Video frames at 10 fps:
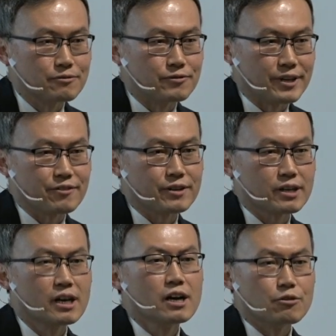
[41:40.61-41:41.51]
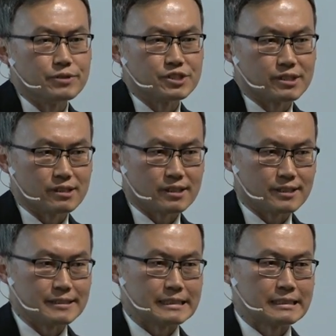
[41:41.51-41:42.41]
very
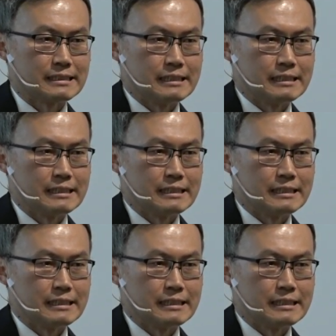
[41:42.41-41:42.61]
resilient.